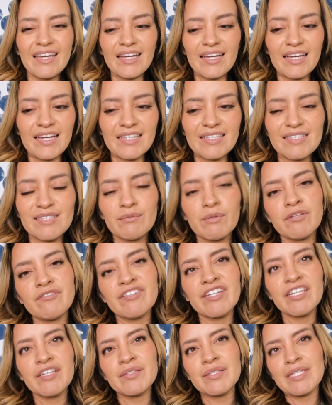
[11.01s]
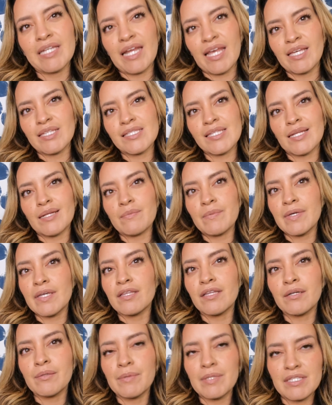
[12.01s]
Hey guys, my video today is going to be
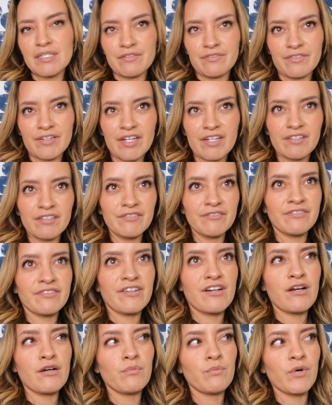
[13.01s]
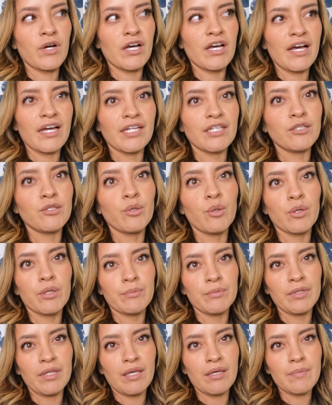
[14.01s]
a little bit different from what I
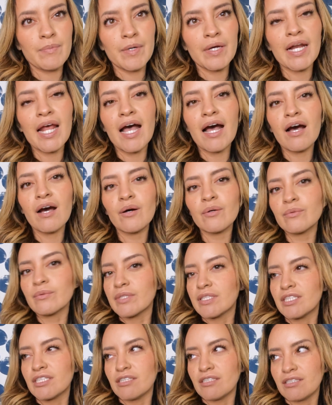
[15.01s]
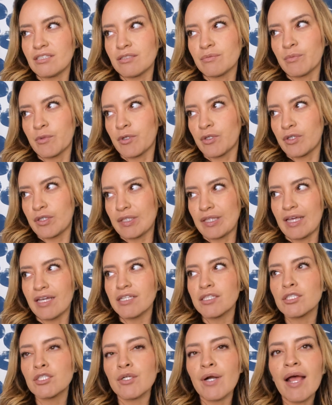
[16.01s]
normally put out, which is more
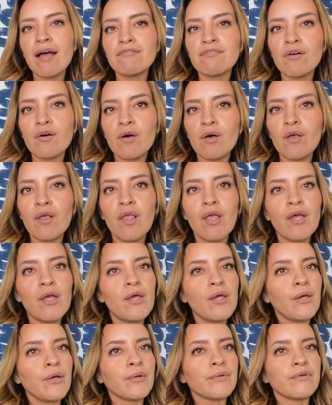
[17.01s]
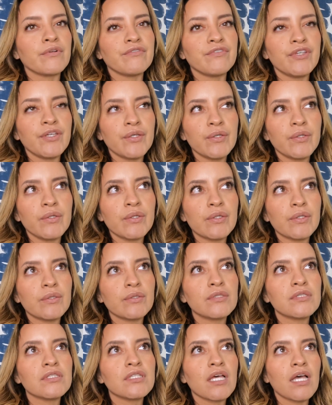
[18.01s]
like travel,
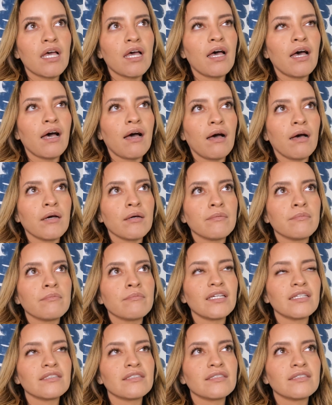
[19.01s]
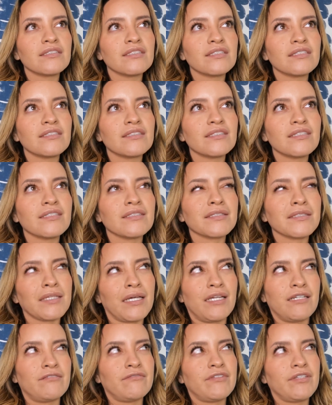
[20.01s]
reviews. I guess it's
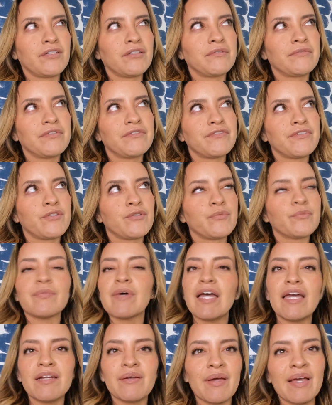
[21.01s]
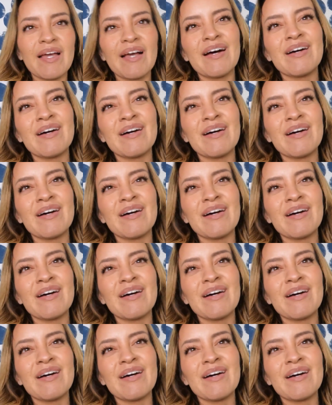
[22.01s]
kind of like a review, but anyway,